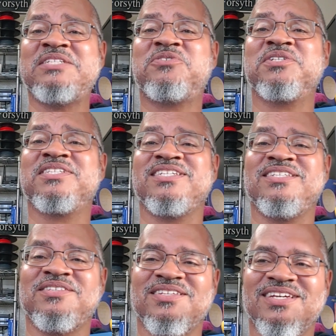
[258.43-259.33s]
interested
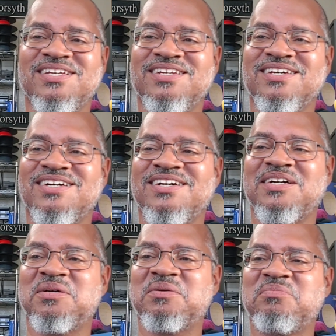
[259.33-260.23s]
in
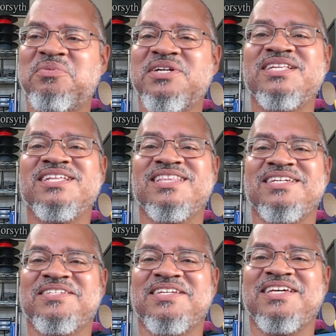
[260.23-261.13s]
putting the
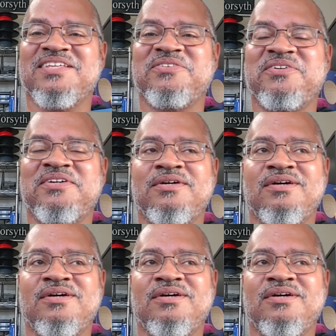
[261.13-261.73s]
things together